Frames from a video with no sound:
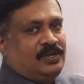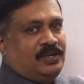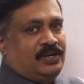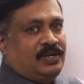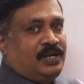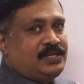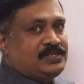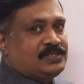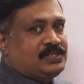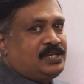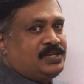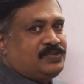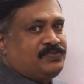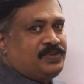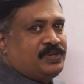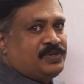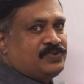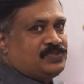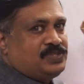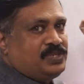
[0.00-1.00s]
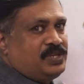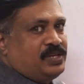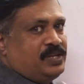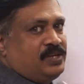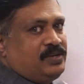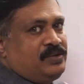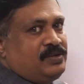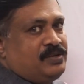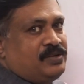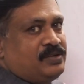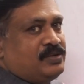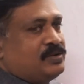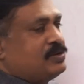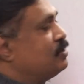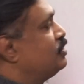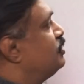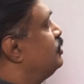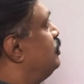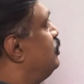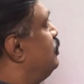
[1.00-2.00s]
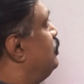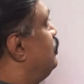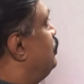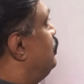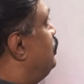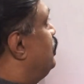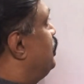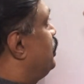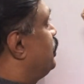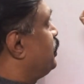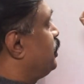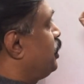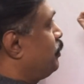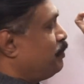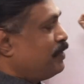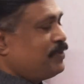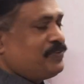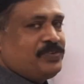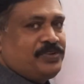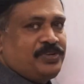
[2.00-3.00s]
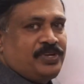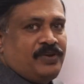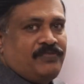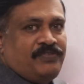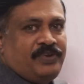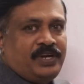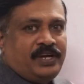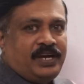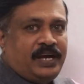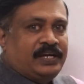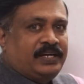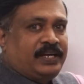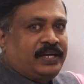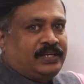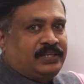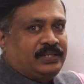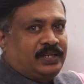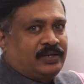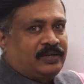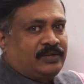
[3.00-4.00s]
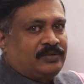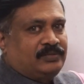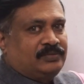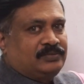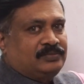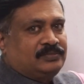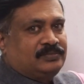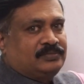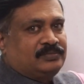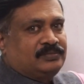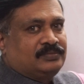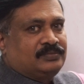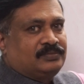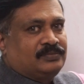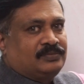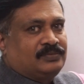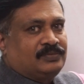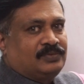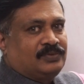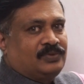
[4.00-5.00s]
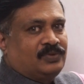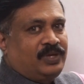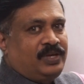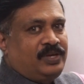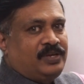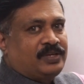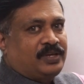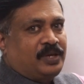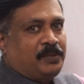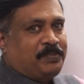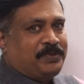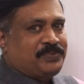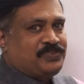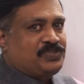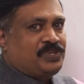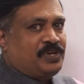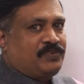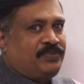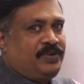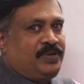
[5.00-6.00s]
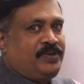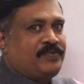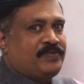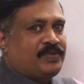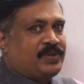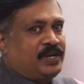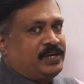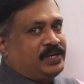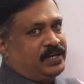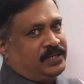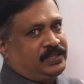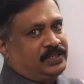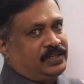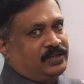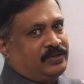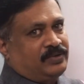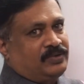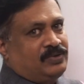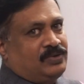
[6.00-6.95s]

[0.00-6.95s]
Last class we have seen capacity of a conductor. Okay, capacity of a conductor.